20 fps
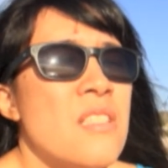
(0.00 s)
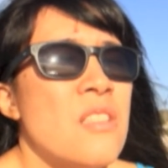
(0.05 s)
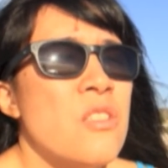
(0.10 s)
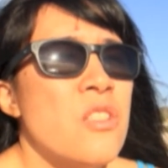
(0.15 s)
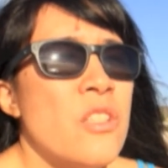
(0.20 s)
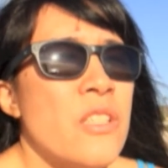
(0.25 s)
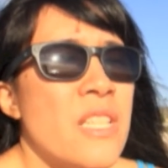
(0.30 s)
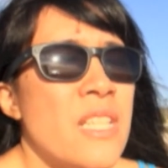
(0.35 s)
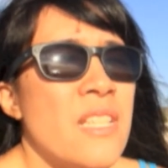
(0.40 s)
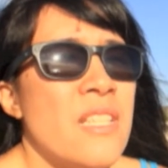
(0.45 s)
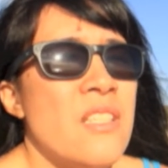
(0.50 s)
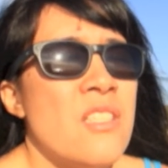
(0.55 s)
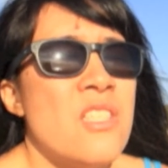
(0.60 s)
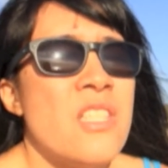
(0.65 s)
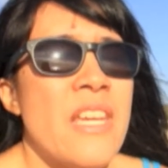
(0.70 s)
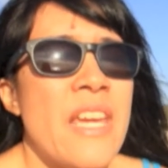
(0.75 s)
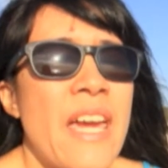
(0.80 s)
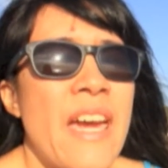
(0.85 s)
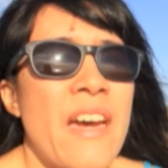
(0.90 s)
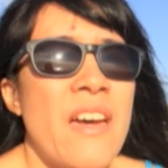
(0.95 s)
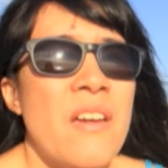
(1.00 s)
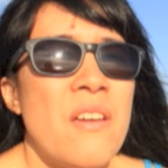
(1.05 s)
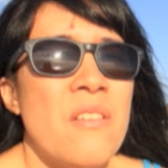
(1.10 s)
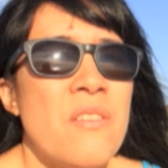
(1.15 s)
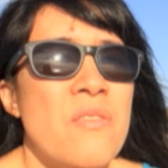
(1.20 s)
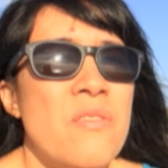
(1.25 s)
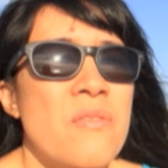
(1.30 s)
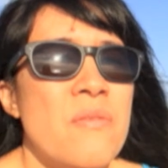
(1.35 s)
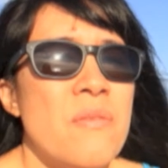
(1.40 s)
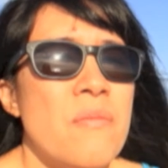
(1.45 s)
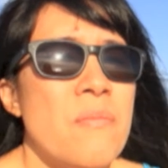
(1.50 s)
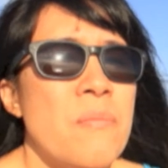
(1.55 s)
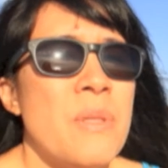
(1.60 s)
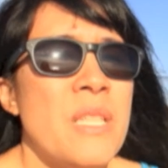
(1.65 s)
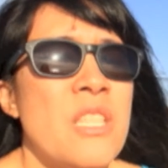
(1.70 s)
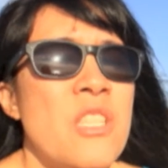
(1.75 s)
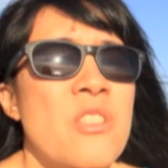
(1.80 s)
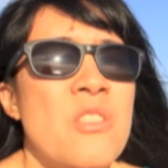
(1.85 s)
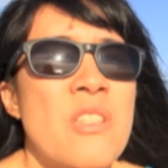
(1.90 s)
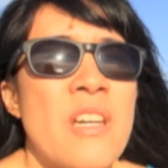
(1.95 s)
looking to
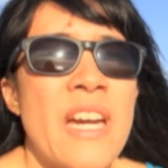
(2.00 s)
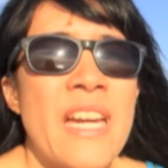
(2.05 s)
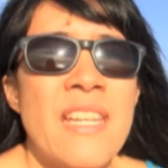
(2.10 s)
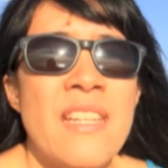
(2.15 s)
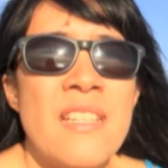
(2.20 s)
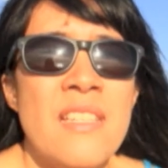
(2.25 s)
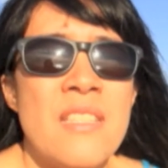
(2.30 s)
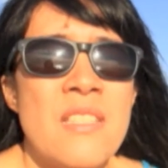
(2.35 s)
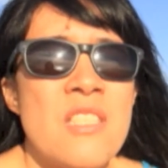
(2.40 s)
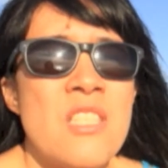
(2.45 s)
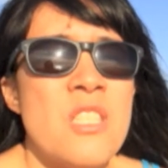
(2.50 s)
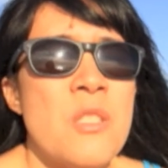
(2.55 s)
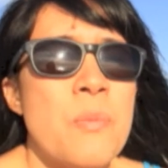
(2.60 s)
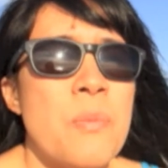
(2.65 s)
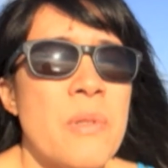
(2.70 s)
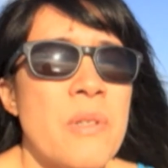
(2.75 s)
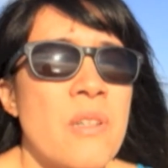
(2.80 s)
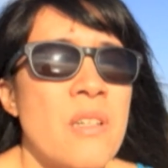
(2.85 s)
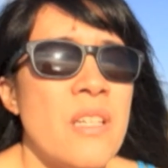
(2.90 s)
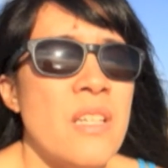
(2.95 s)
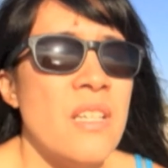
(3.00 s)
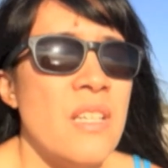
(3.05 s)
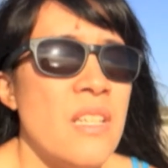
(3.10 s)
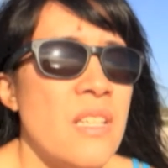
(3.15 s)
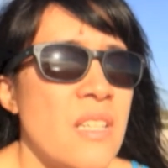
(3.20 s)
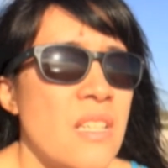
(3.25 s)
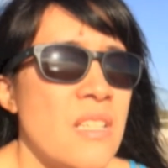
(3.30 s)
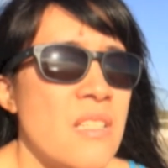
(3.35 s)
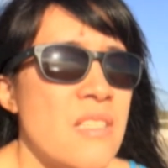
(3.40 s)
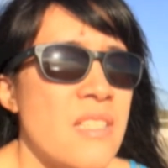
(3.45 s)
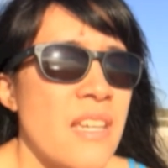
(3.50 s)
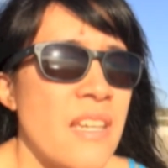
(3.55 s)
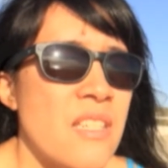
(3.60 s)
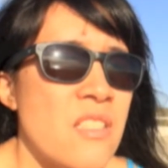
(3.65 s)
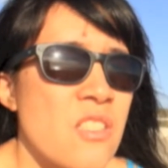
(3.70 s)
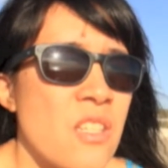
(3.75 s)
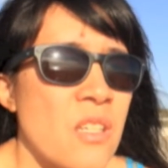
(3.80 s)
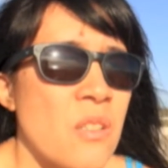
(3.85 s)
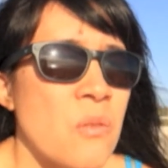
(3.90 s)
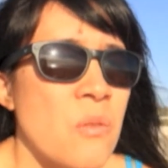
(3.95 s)
being united in spirit,
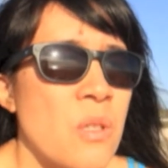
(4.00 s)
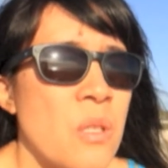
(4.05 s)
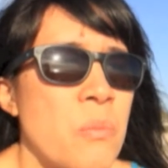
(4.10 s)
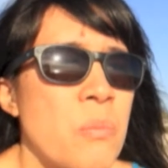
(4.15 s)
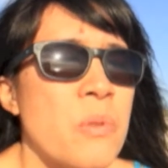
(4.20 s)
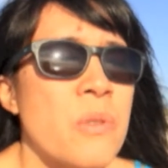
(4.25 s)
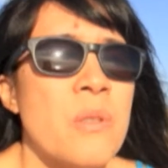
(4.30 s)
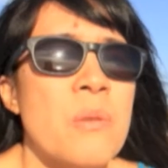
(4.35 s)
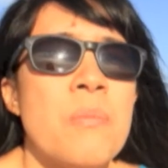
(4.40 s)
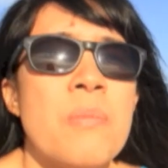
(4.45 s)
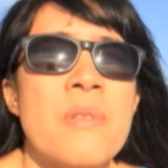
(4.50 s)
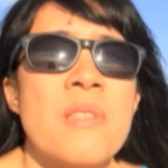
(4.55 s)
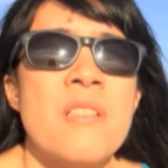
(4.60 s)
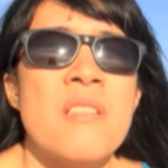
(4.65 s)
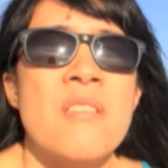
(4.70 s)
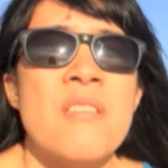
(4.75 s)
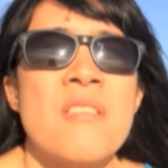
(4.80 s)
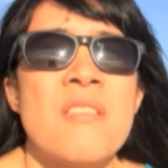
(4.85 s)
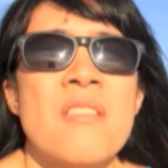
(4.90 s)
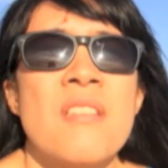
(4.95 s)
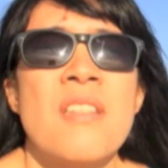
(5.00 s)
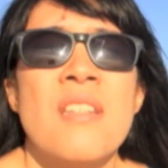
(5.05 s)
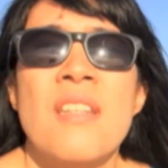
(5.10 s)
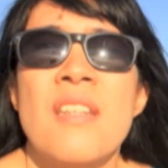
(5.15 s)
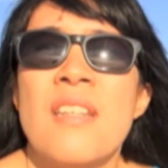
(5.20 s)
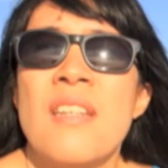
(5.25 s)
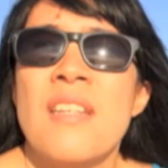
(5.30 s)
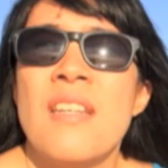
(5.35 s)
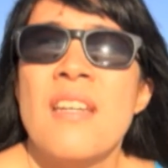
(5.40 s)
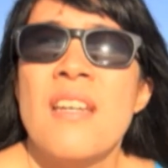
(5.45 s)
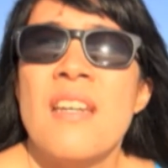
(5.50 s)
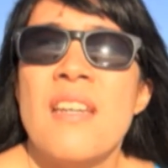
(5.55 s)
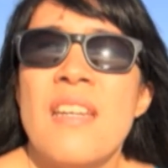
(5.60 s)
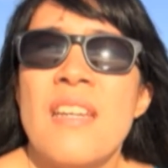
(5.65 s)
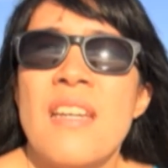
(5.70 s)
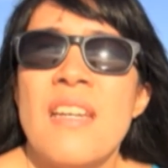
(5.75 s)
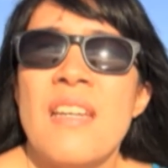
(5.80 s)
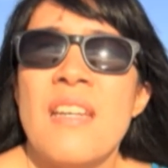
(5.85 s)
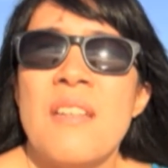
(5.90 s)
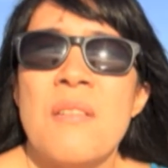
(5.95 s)
intent on one purpose,
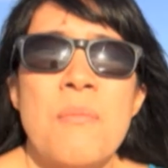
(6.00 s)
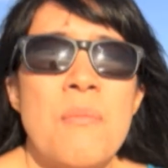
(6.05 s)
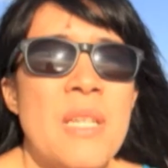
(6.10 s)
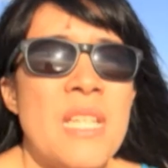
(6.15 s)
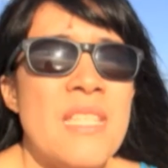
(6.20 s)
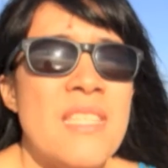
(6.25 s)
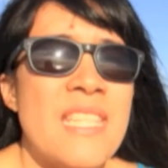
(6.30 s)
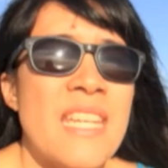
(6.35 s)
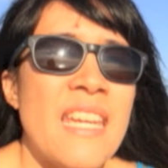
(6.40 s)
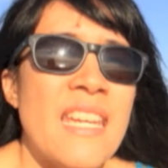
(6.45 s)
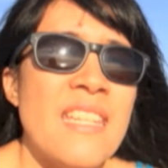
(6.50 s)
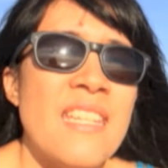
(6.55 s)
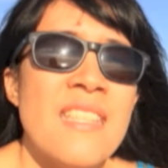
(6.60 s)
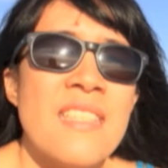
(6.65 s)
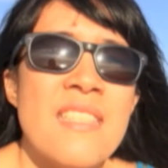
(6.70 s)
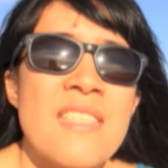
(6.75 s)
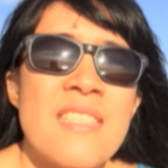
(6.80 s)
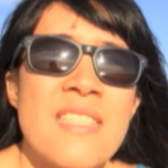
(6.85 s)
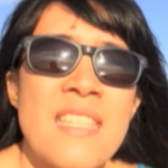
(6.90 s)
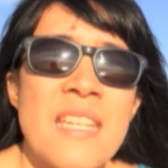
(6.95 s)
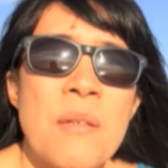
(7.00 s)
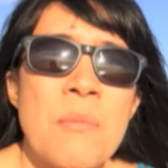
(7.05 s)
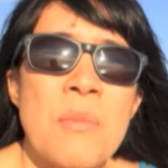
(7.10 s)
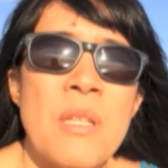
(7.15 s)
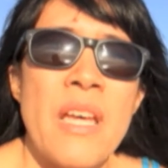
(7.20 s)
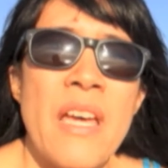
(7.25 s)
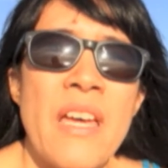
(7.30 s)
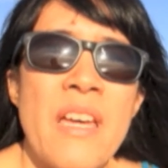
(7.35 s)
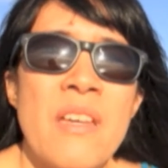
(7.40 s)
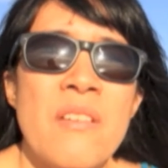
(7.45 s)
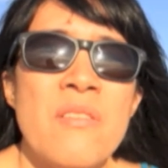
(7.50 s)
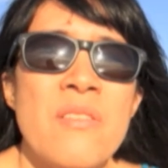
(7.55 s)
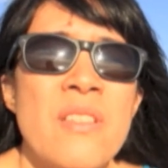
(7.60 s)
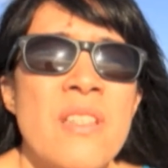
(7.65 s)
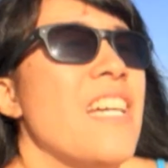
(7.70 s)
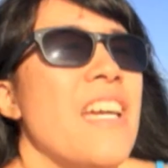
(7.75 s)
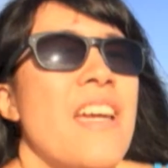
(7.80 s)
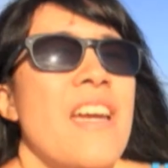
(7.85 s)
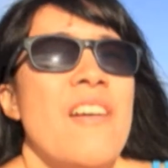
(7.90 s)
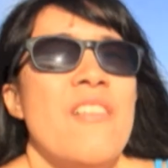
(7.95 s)
and maintaining the same love.
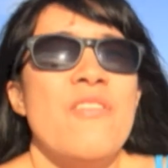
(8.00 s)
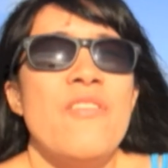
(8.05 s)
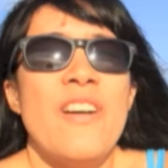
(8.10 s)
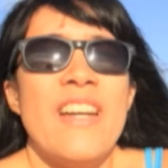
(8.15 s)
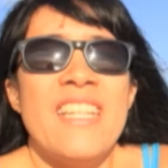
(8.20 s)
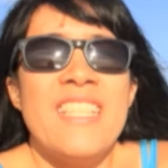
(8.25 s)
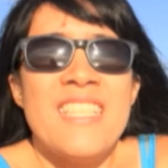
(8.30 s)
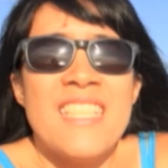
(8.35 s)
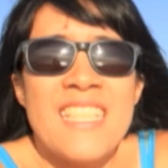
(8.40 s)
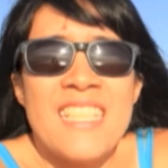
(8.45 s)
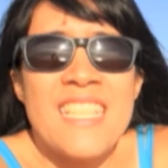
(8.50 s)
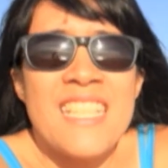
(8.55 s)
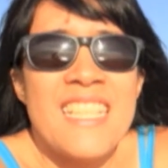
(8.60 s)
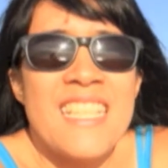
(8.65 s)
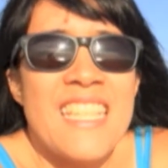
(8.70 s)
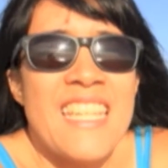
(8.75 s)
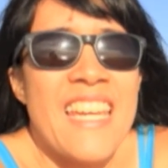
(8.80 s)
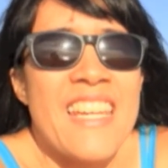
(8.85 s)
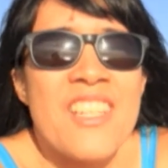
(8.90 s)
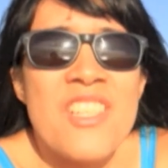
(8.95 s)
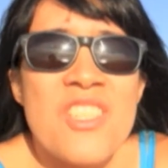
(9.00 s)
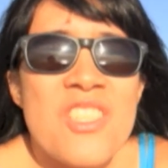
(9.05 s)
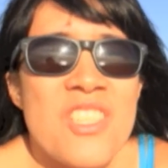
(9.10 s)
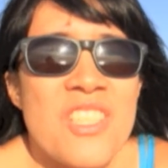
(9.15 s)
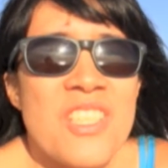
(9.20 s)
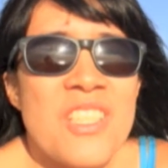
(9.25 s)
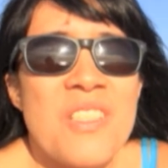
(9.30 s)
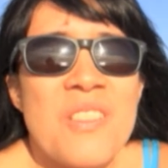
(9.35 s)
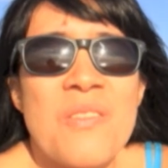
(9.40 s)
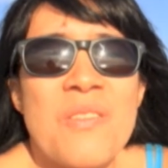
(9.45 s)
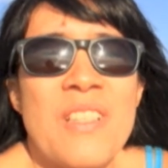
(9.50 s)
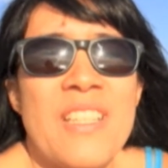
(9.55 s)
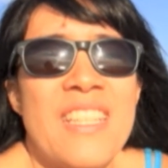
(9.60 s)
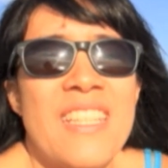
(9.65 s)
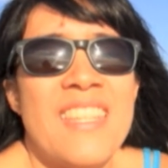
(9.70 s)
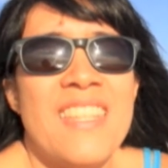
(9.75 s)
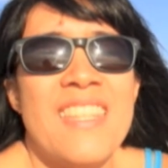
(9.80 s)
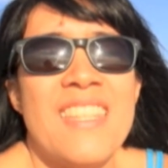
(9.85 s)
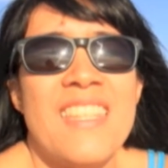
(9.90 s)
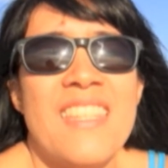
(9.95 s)
Finding connection
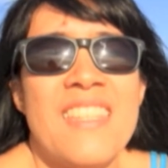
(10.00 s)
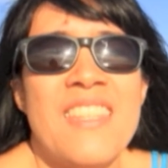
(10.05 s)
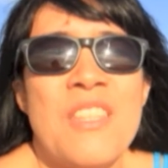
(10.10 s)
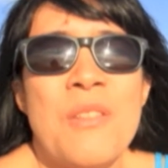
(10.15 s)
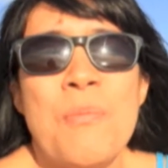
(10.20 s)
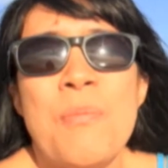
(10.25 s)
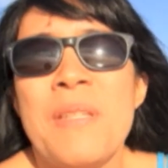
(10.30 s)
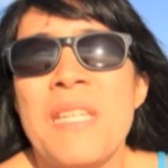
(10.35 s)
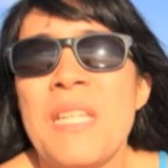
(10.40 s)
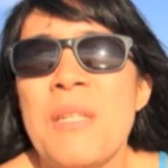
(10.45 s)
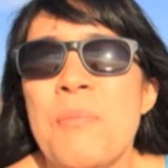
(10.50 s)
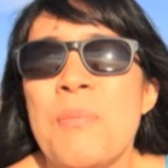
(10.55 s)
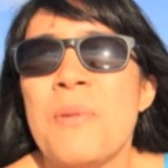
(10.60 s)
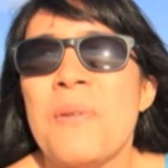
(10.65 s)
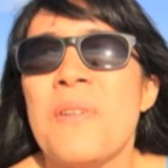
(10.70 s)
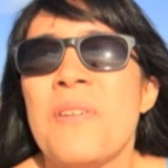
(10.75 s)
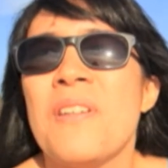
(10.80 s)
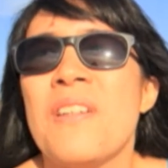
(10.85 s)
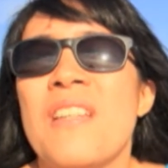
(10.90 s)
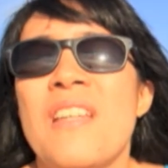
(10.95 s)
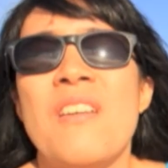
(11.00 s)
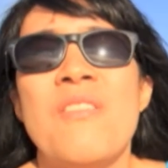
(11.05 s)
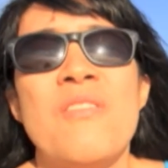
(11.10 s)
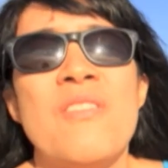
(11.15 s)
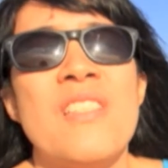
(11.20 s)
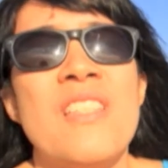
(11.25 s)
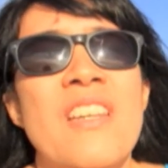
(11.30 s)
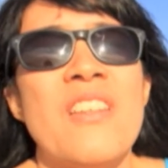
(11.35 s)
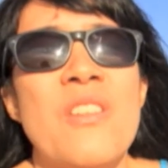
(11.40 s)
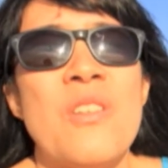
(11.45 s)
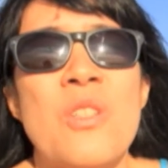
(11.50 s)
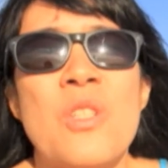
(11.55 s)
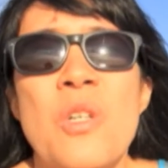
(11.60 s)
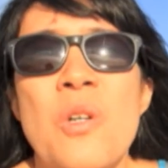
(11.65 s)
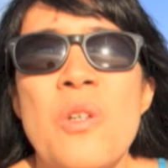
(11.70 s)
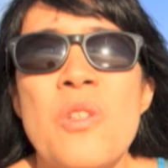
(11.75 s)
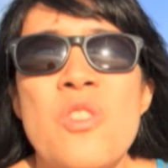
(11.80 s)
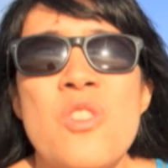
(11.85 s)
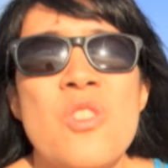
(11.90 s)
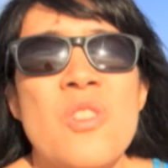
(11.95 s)
with the people of another
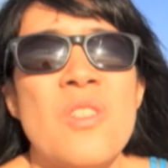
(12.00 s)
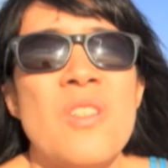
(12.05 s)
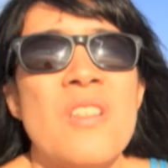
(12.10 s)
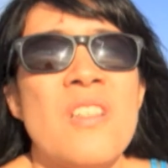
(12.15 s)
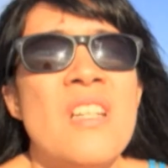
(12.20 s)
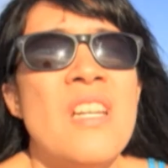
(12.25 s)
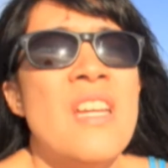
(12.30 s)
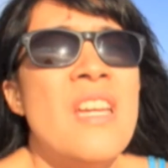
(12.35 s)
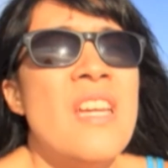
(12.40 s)
culture